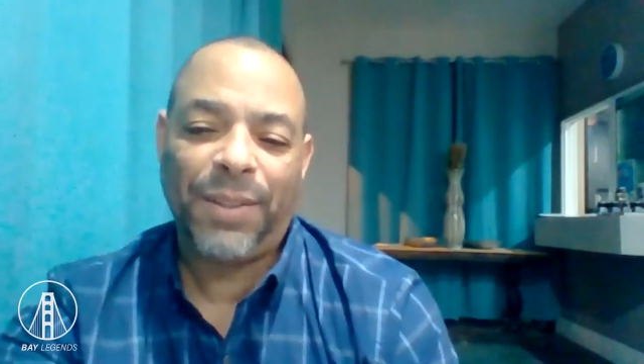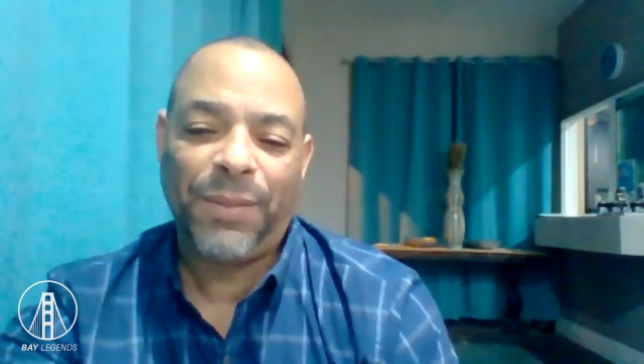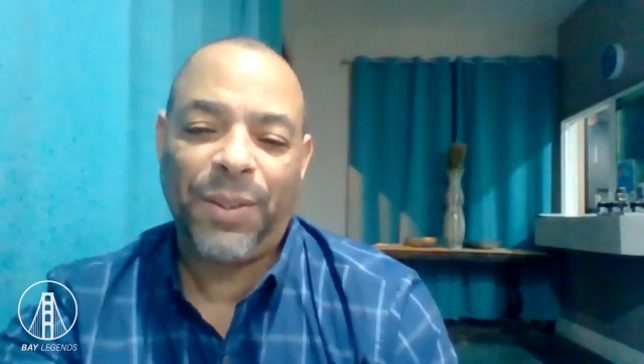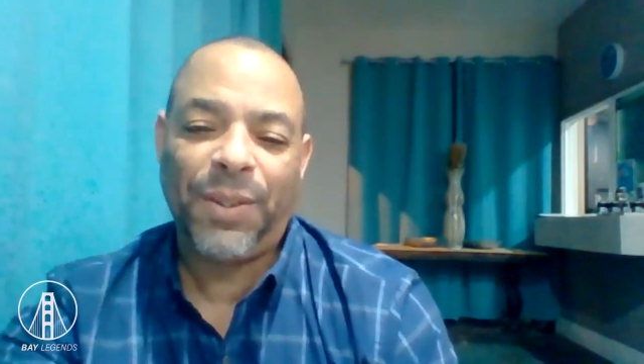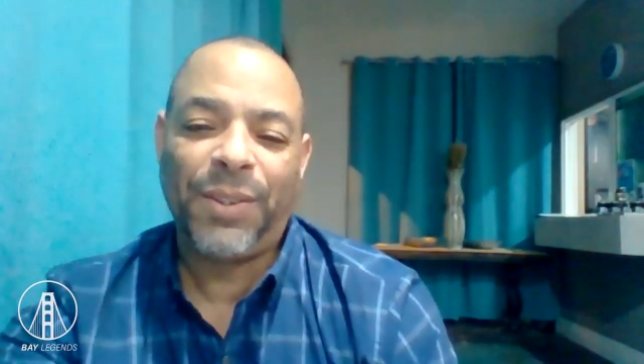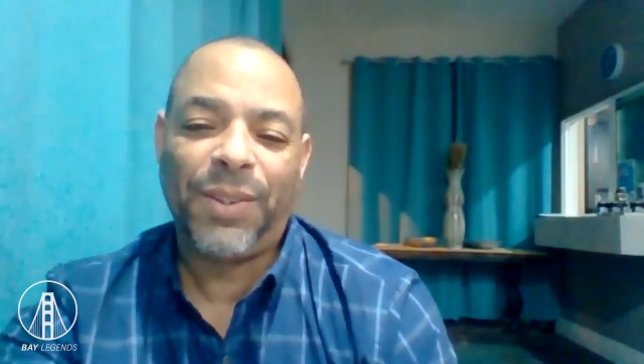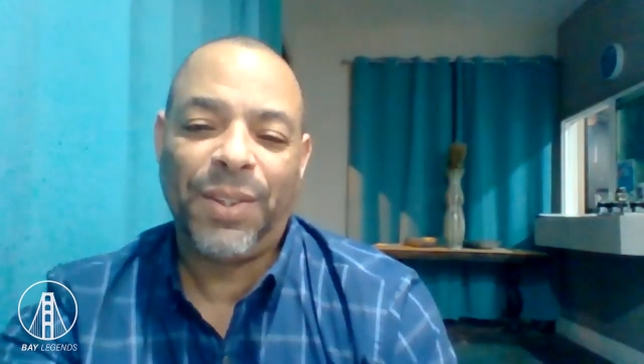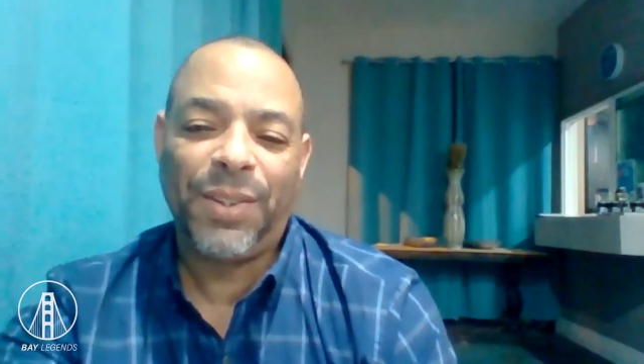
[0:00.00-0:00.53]
of
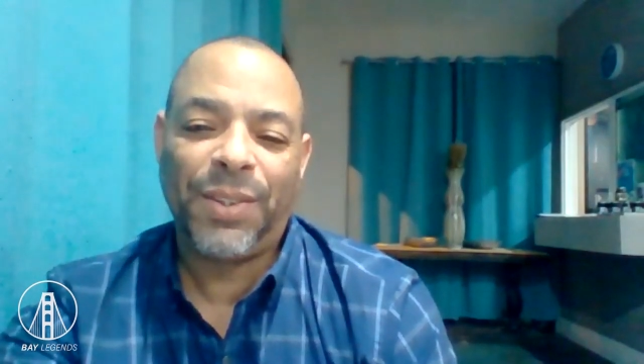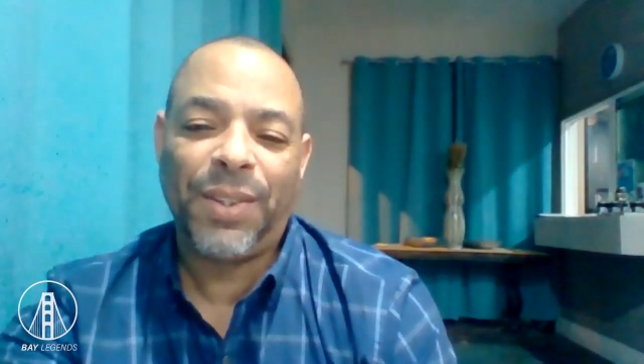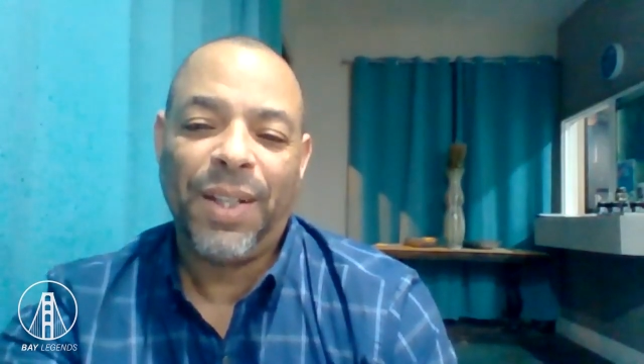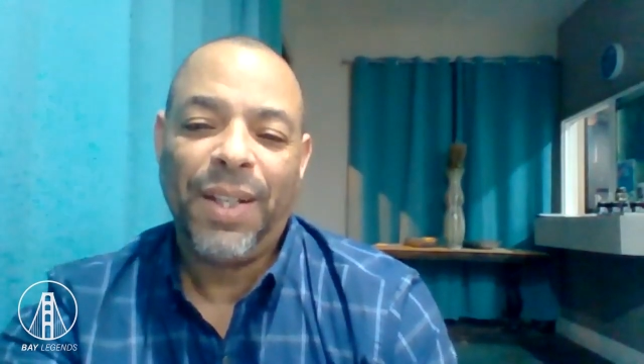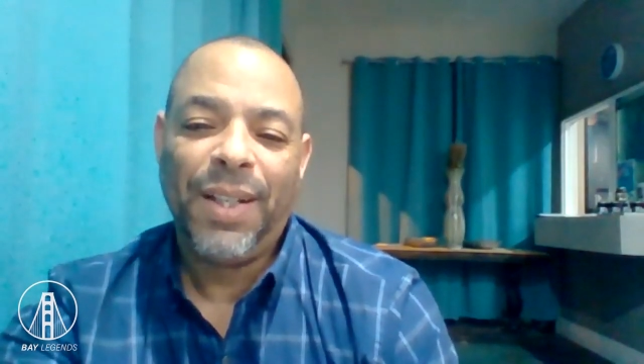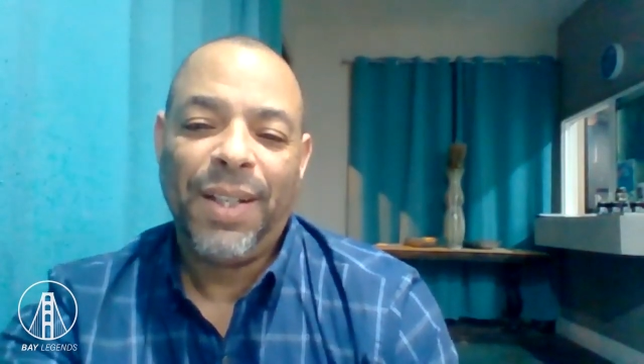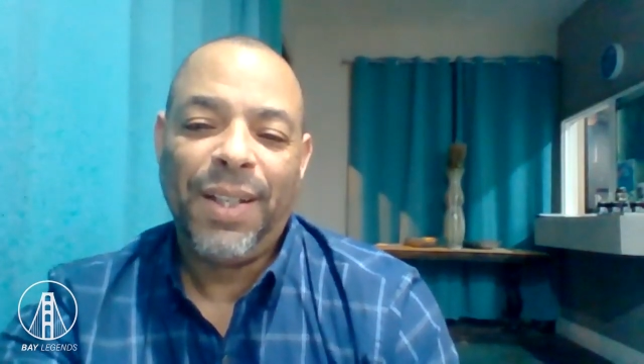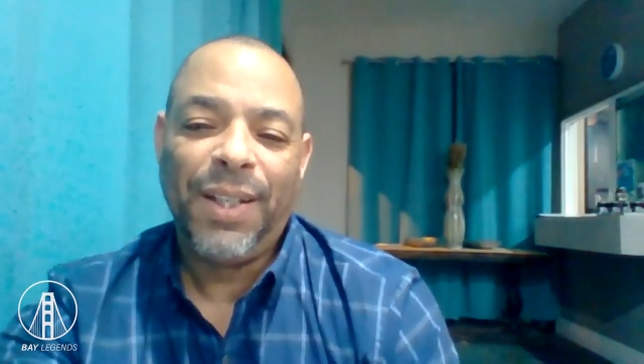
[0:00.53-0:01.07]
yours is
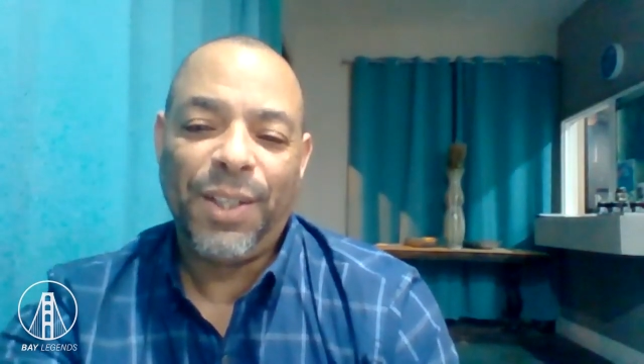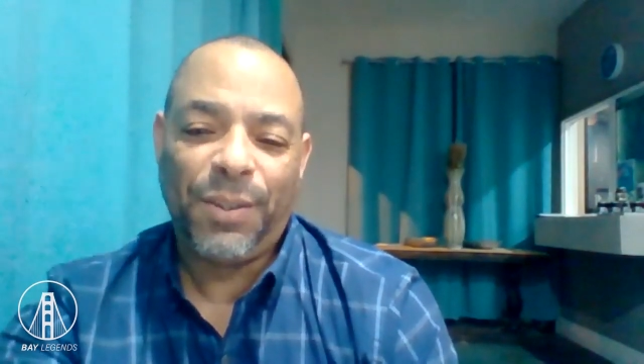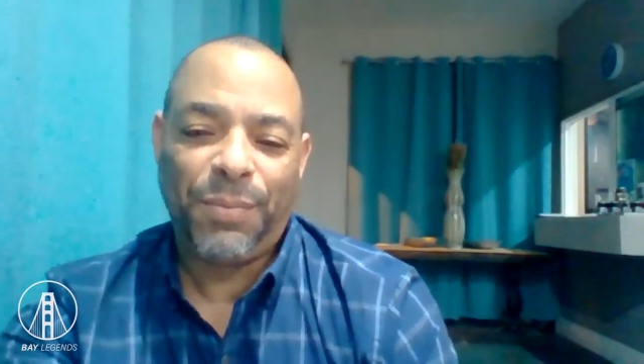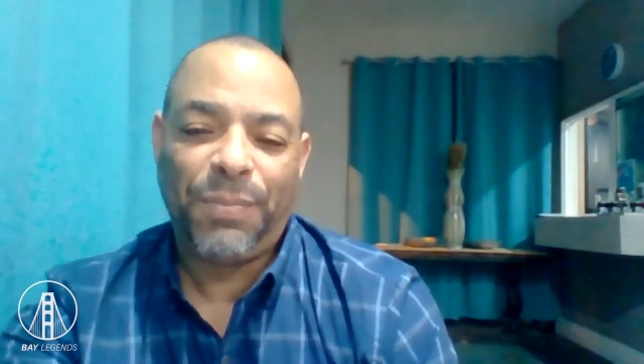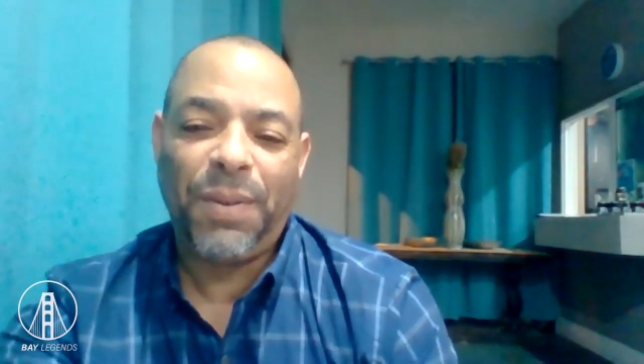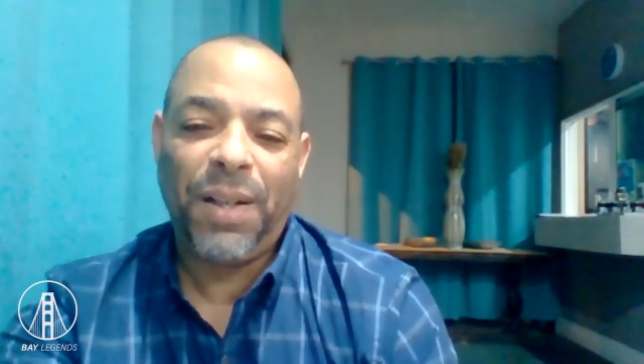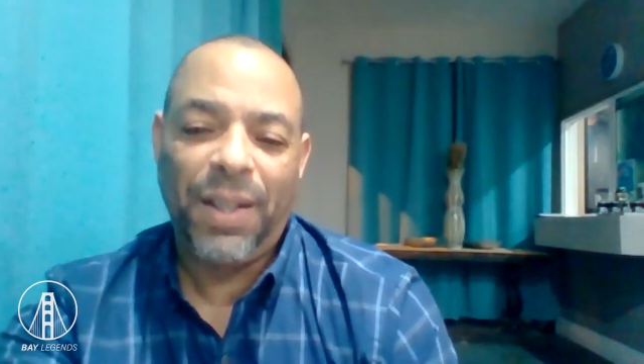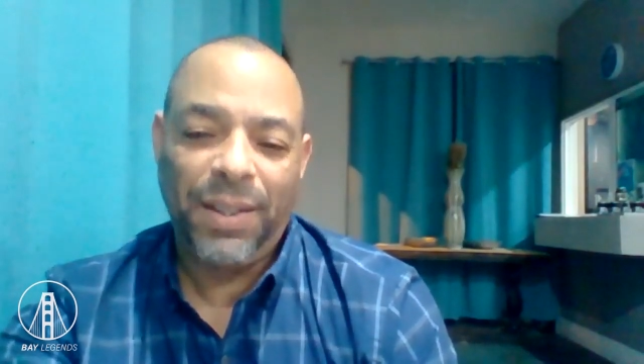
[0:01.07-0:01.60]

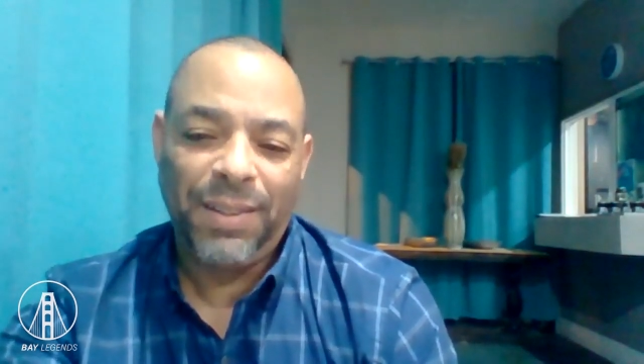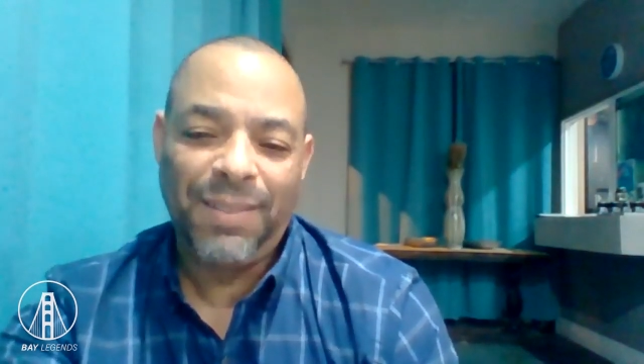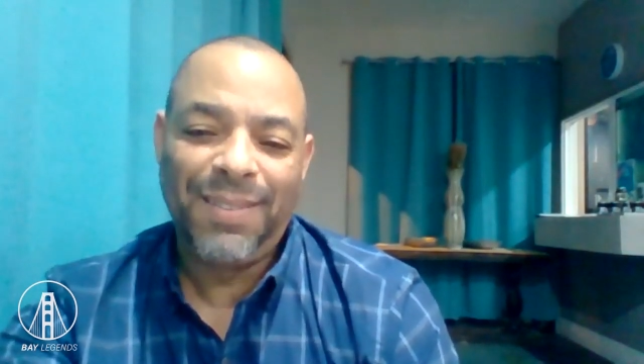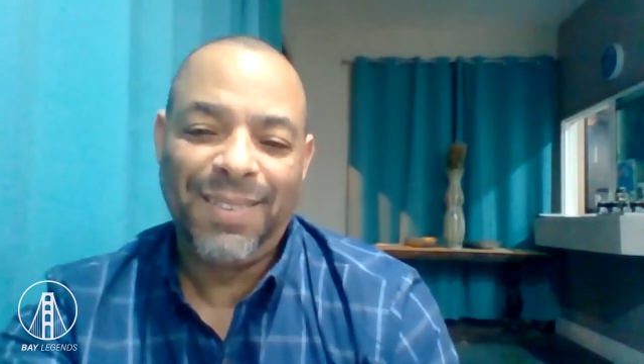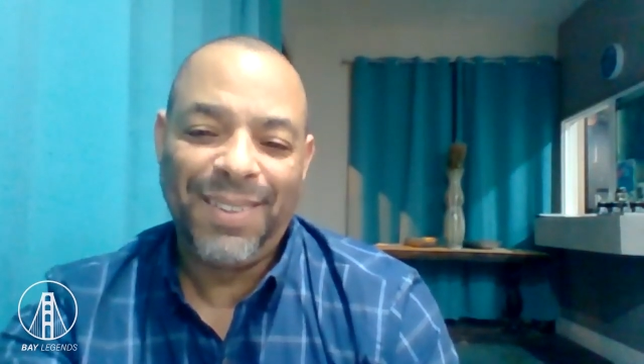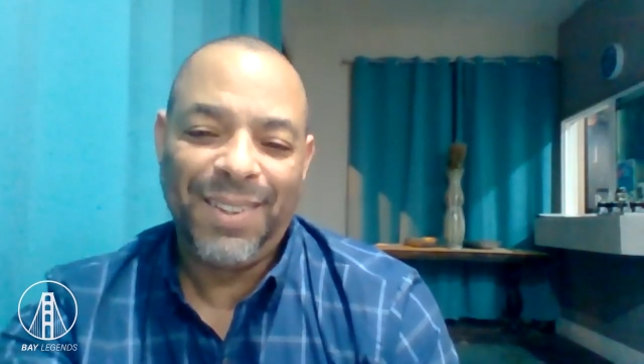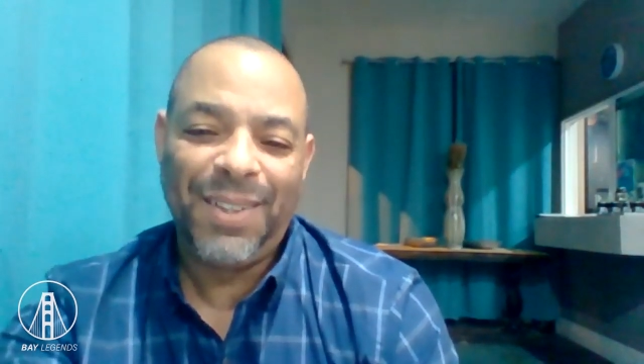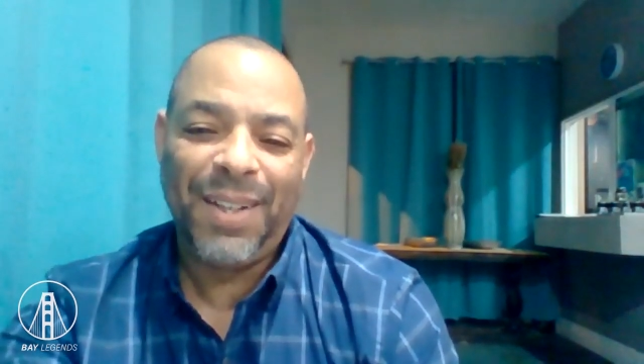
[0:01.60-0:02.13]
Fun.
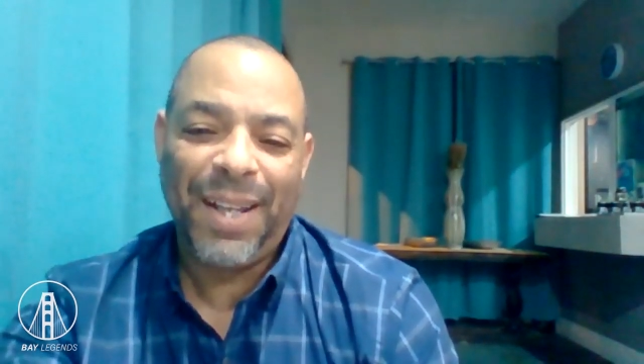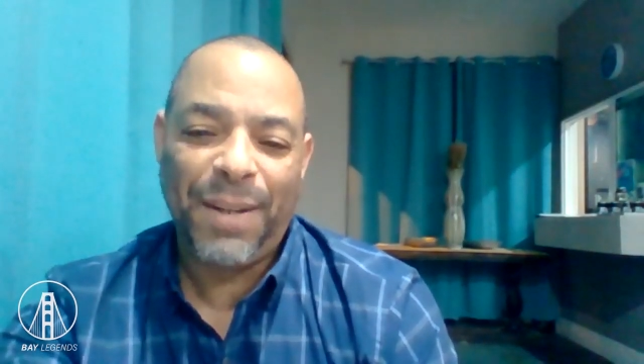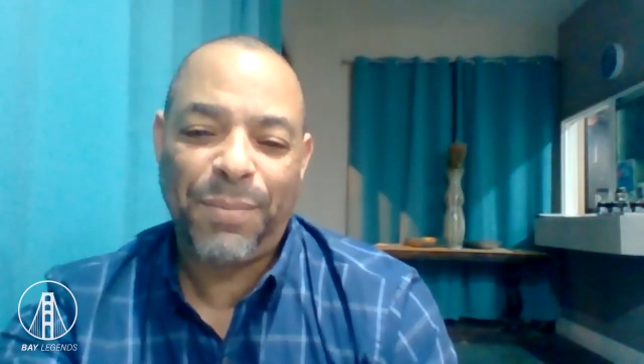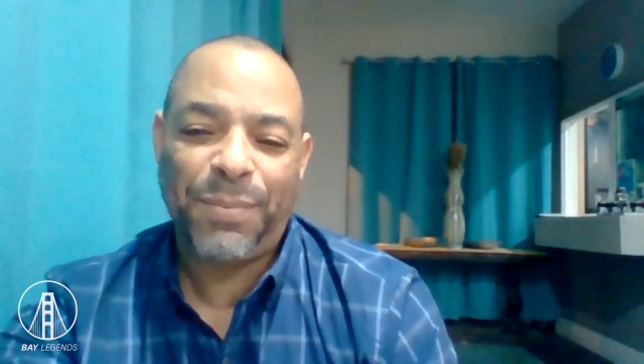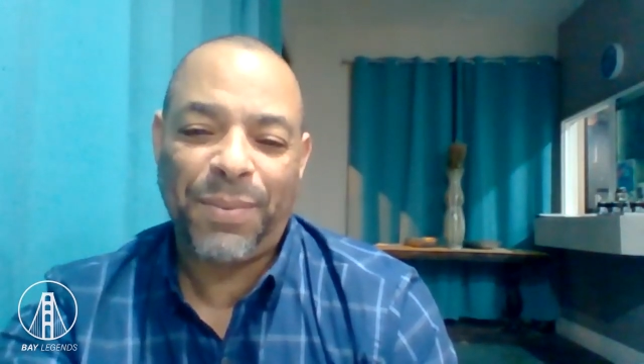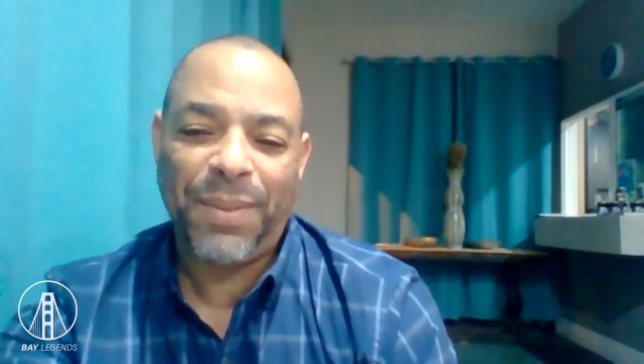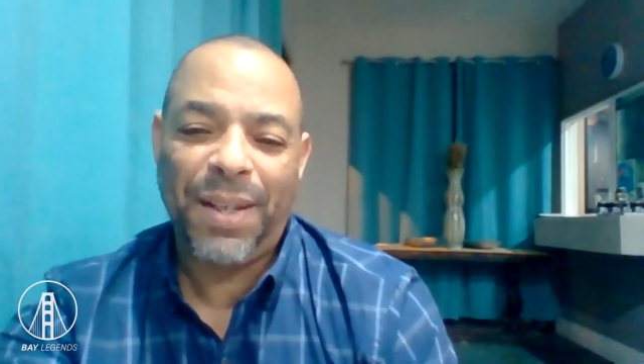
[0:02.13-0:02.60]
F.